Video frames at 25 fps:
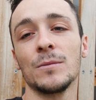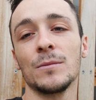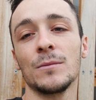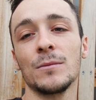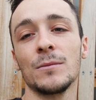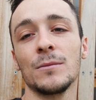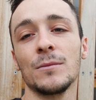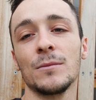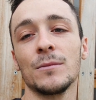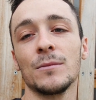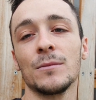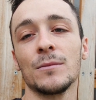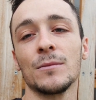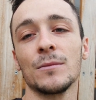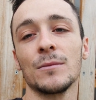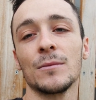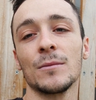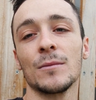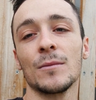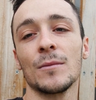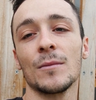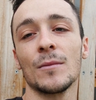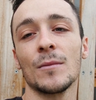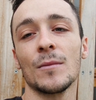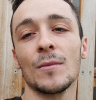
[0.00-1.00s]

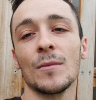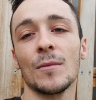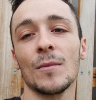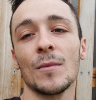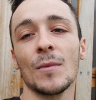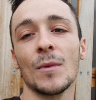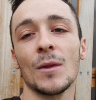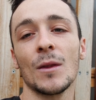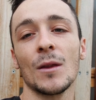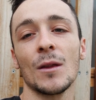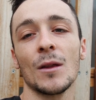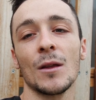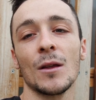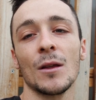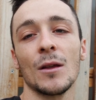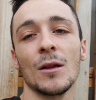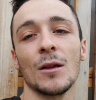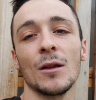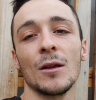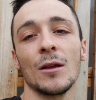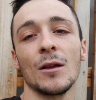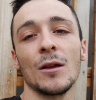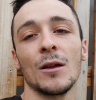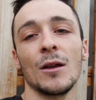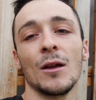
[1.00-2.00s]

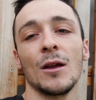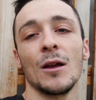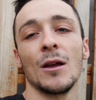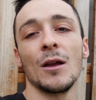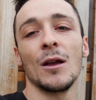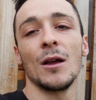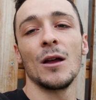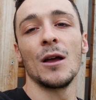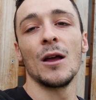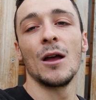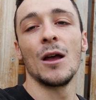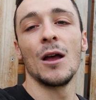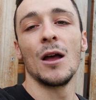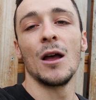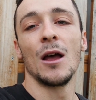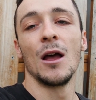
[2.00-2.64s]
[no speech]